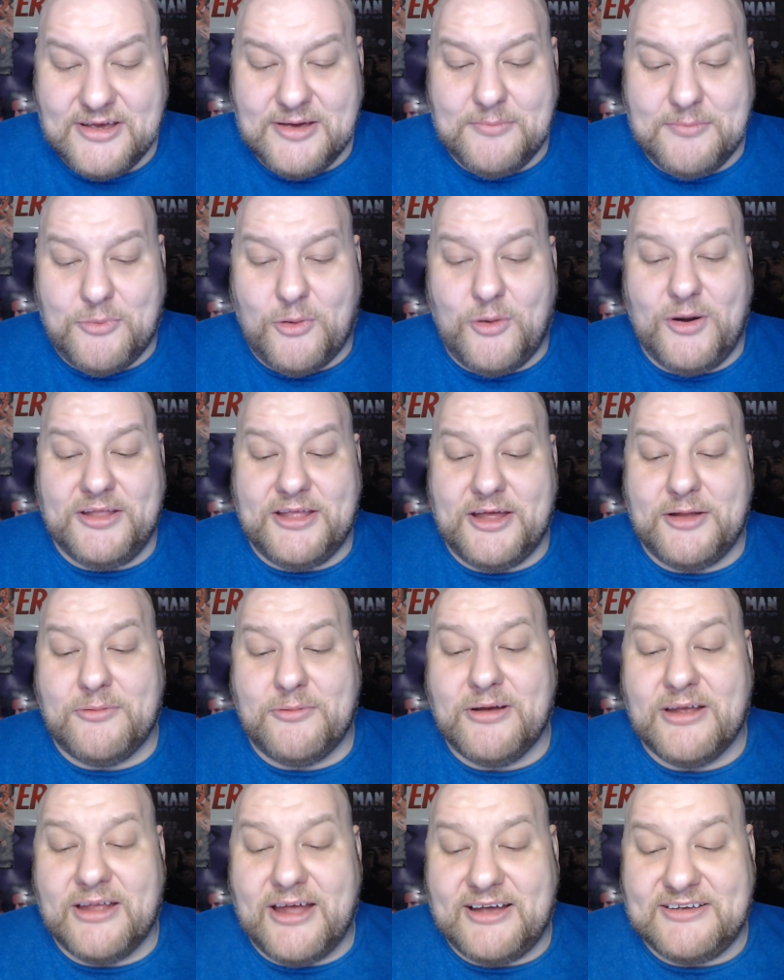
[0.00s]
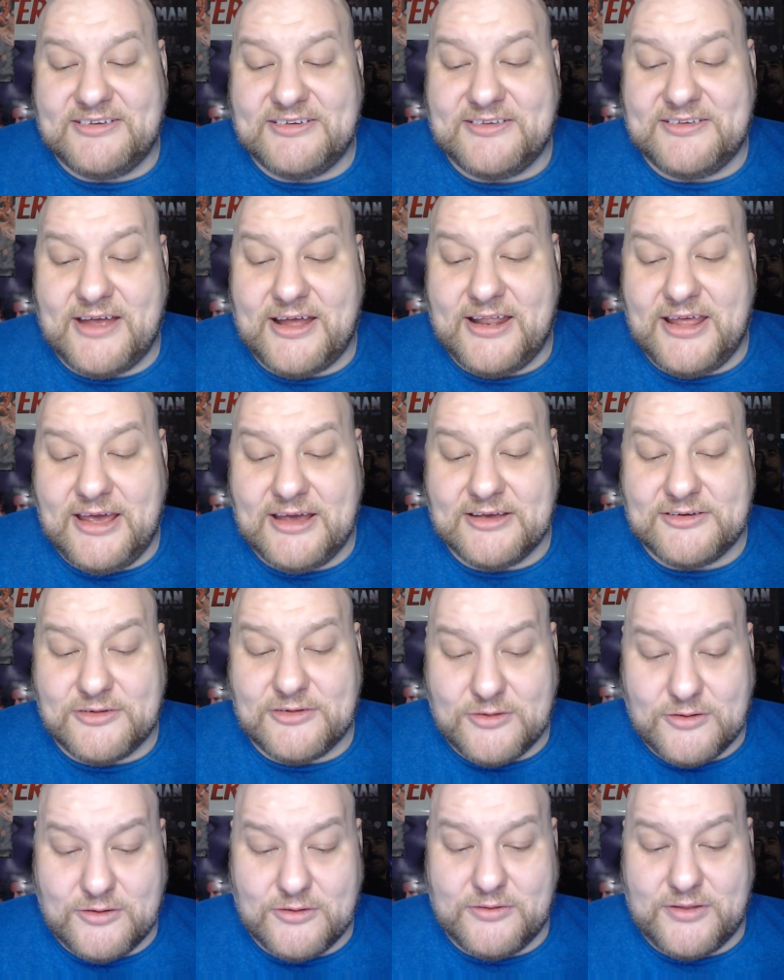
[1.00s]
Boyd then realizes that he has
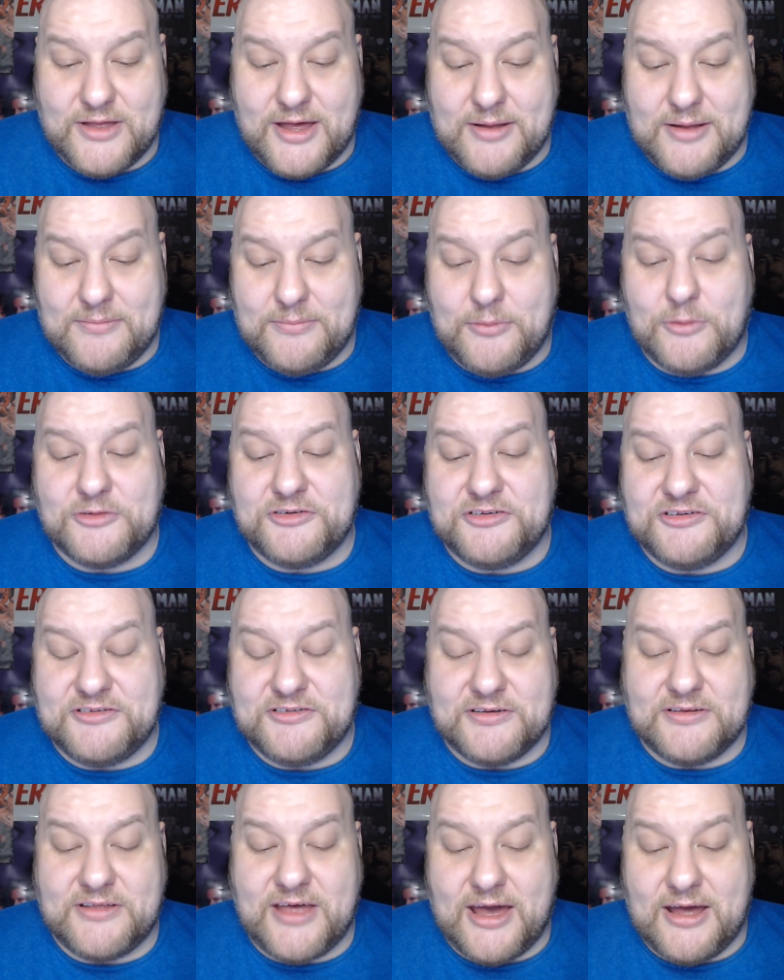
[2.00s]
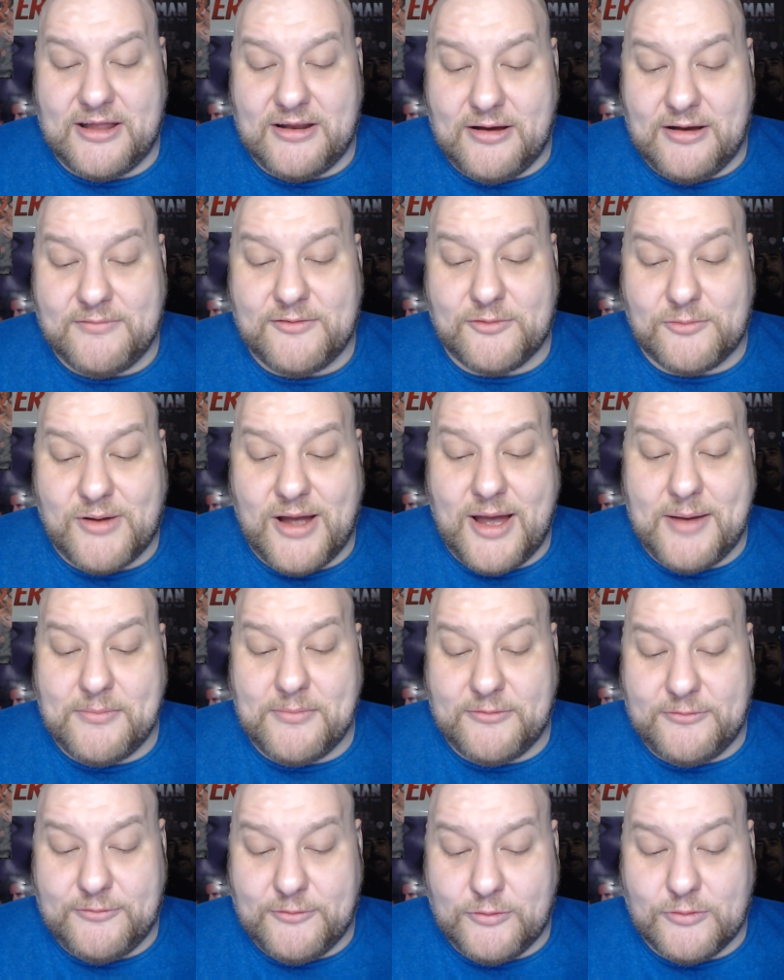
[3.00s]
heard that portions of that of the rhyme
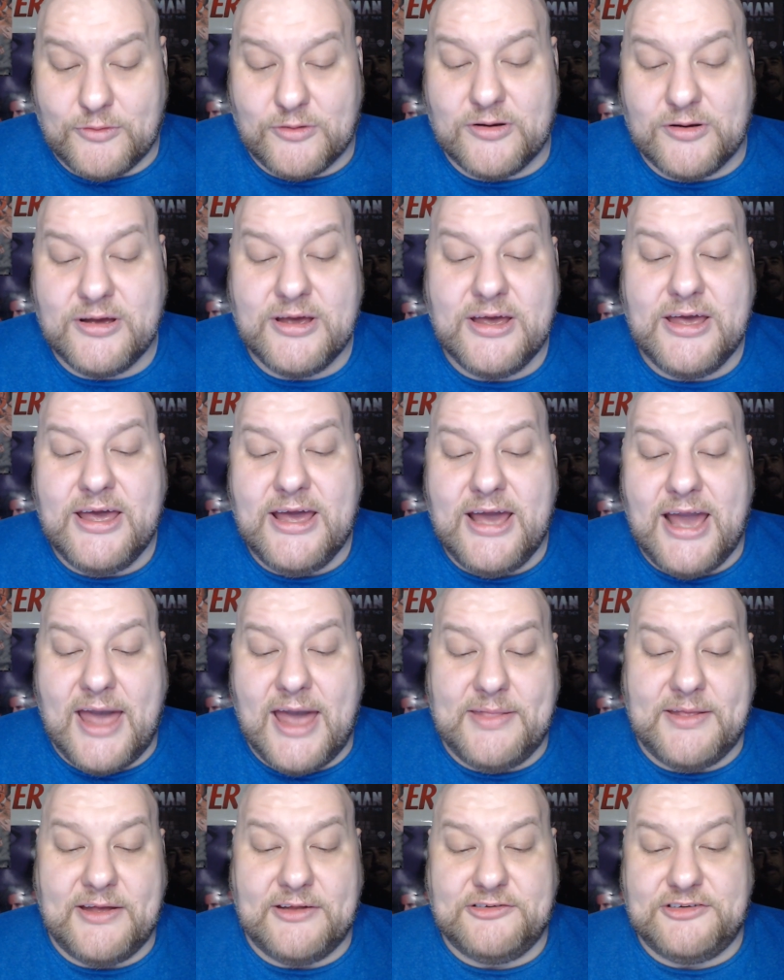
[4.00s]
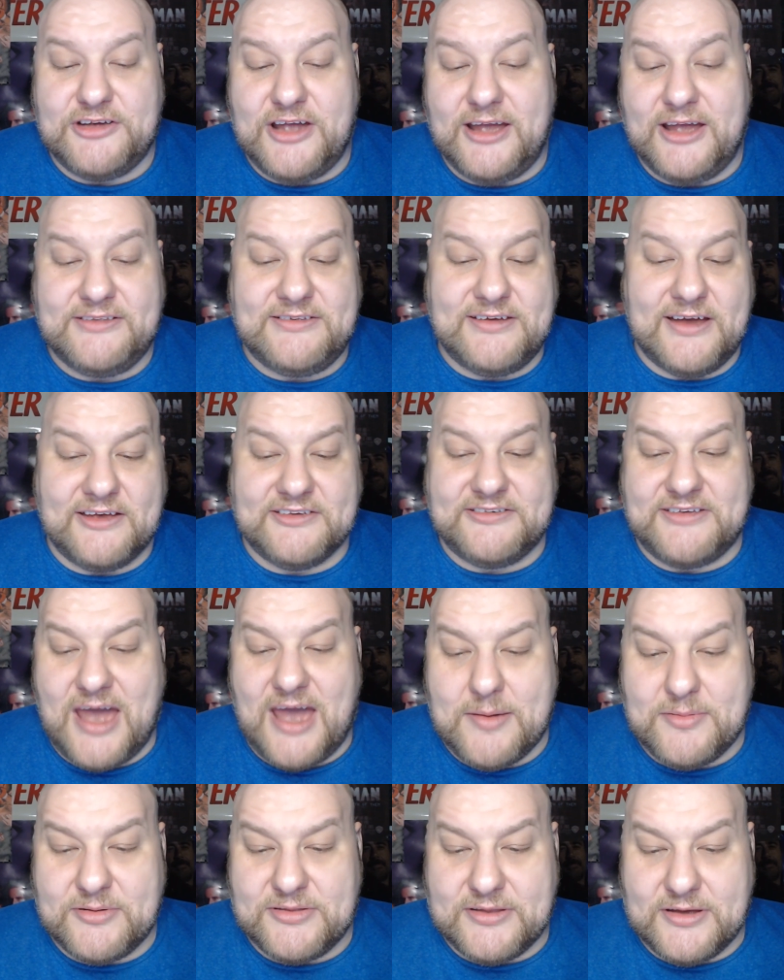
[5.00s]
before, and then Jade tells
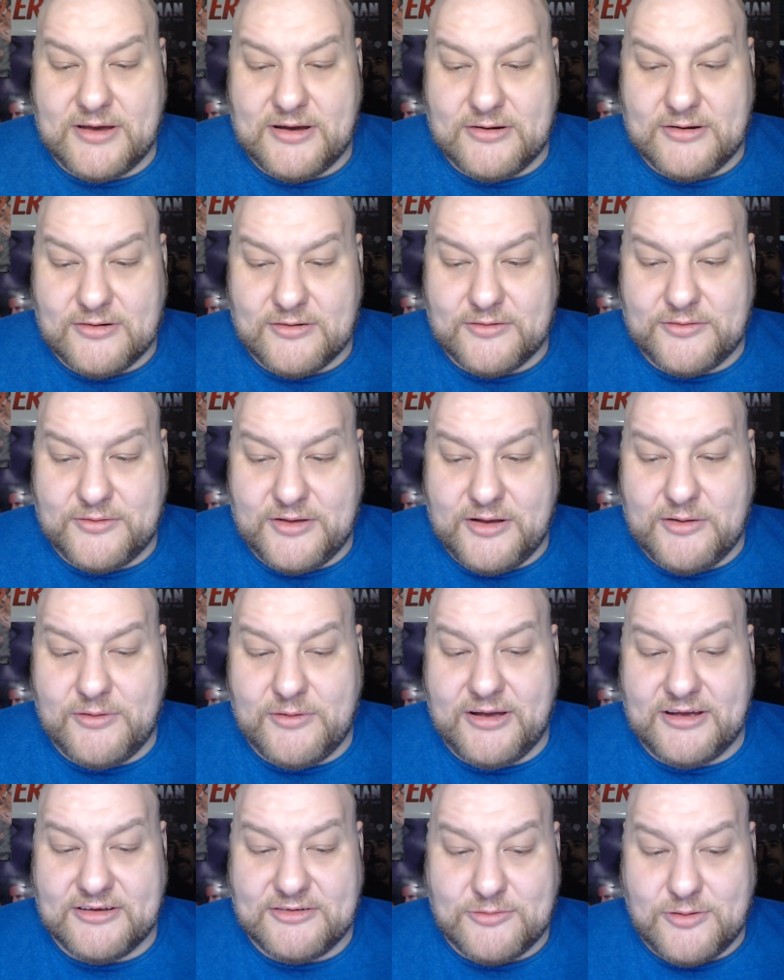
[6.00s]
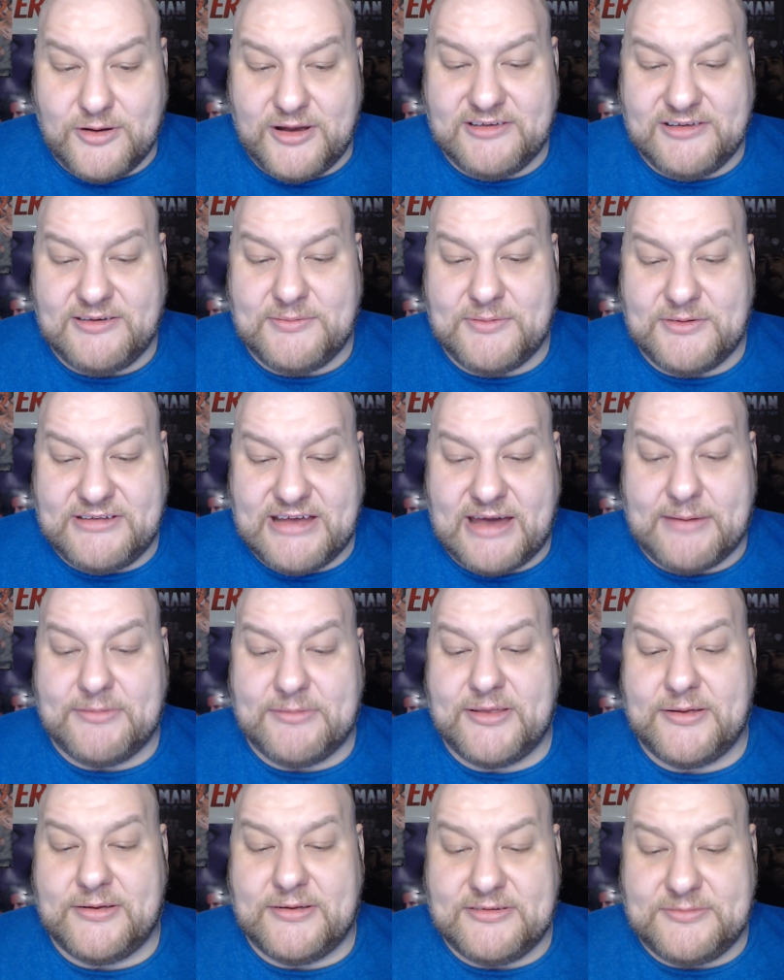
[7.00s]
Tabitha her theory is crazy, but
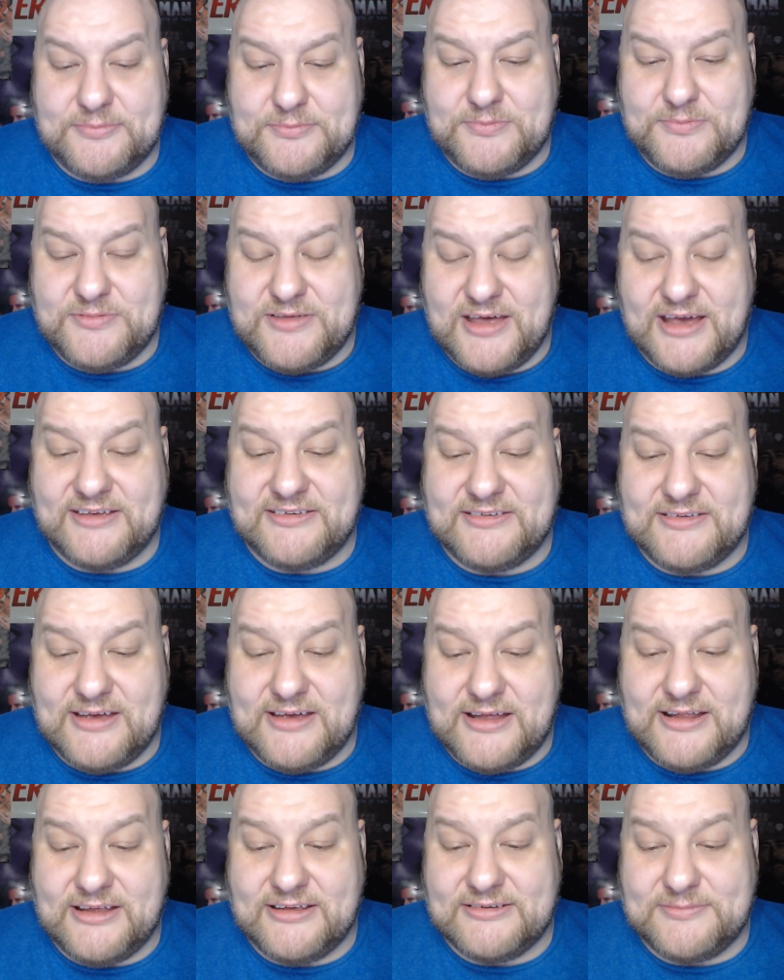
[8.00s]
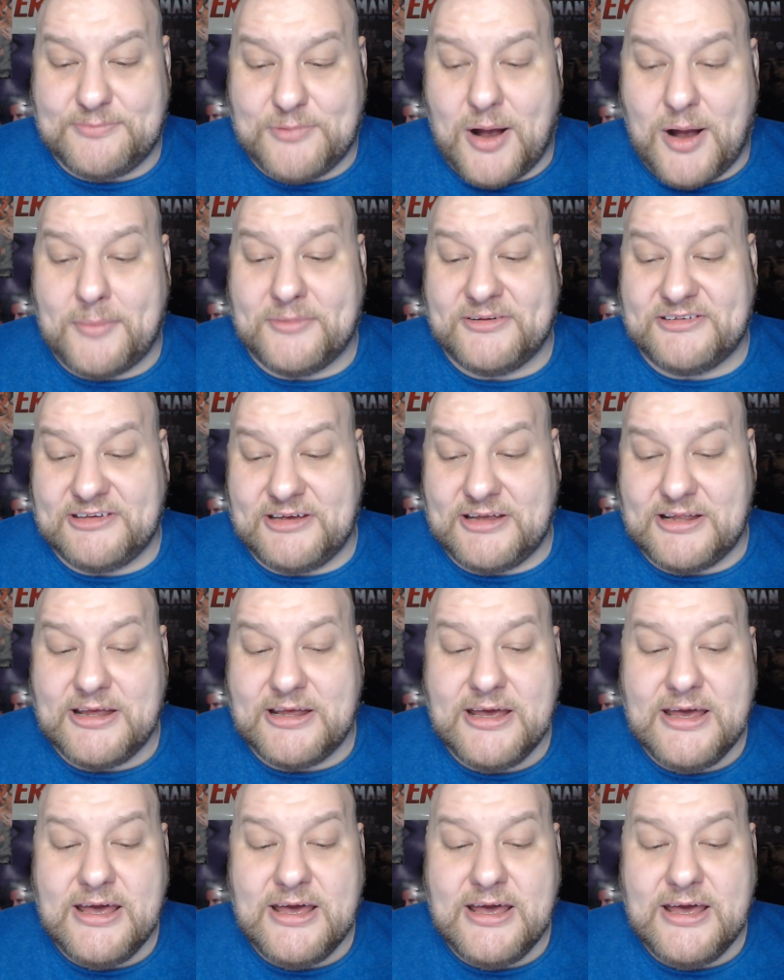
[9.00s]
Tabitha thinks it is promising.